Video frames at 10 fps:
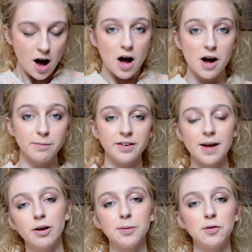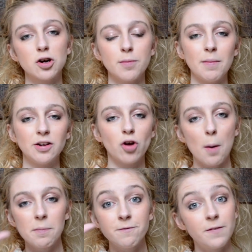Um, today I'm going to be talking about my
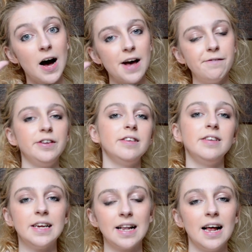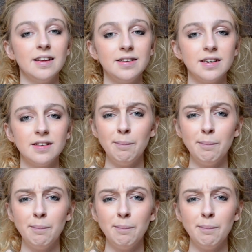top 5 Disney classics.